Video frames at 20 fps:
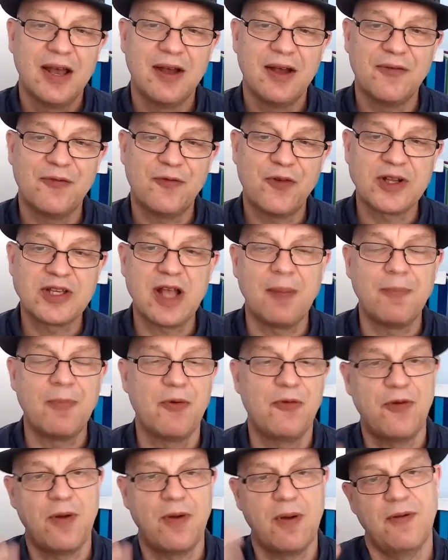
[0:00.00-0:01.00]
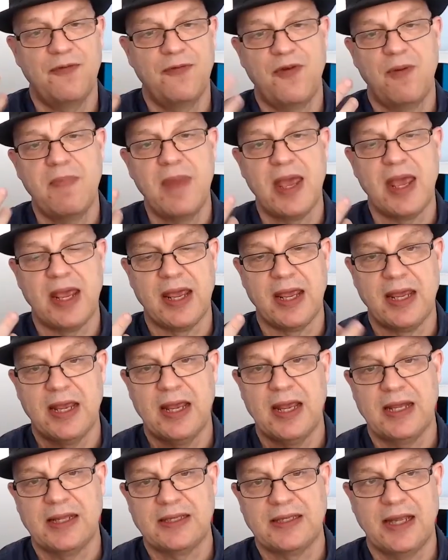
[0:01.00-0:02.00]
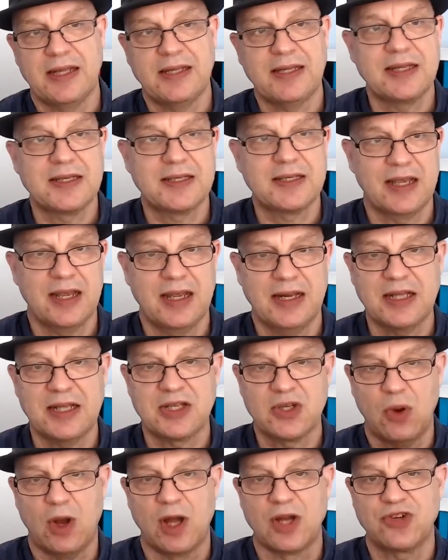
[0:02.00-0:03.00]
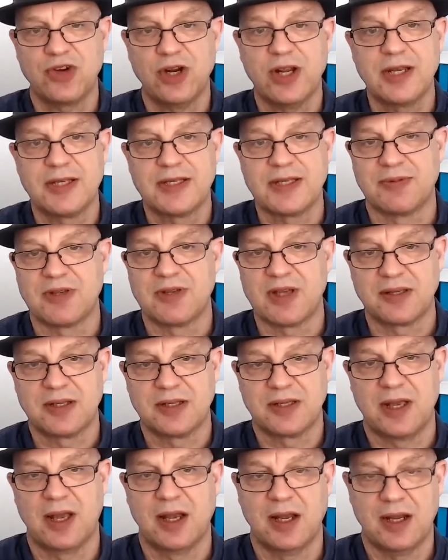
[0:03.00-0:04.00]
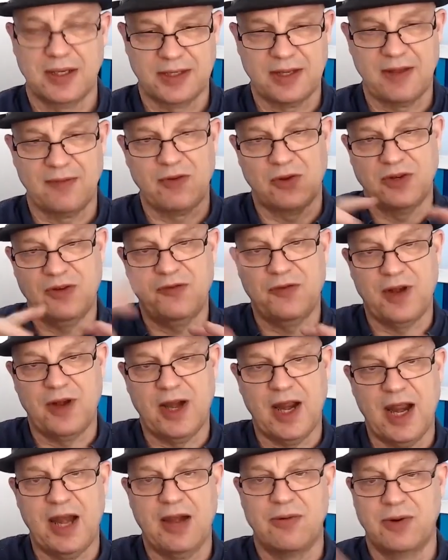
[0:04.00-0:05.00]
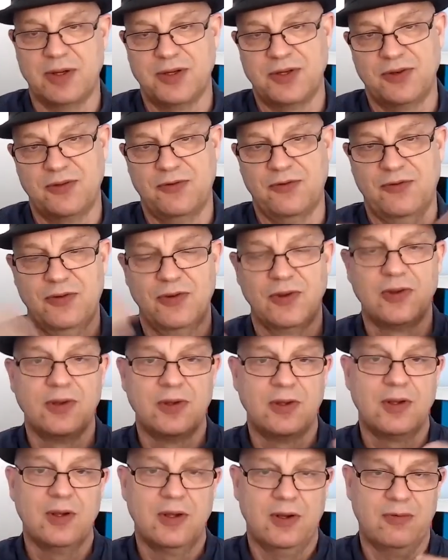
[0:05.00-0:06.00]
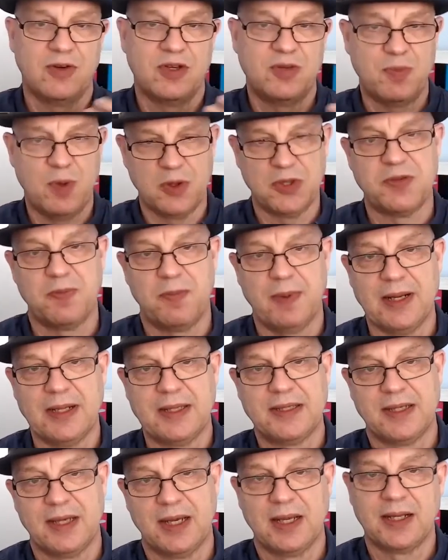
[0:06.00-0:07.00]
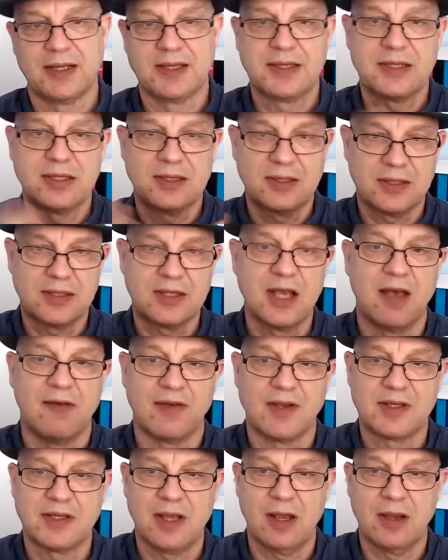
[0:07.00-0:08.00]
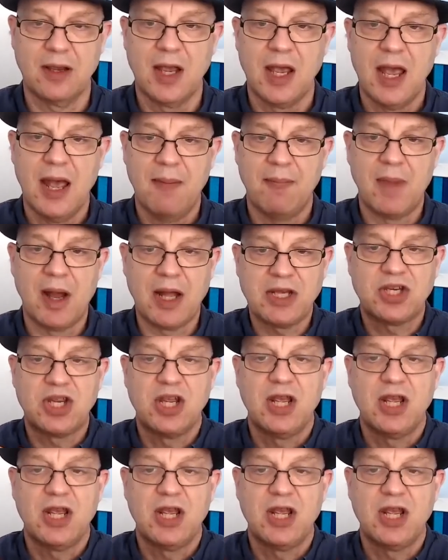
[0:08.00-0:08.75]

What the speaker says: For example, for me, it is quite tricky sometimes because I've got different areas of responsibility and service. So my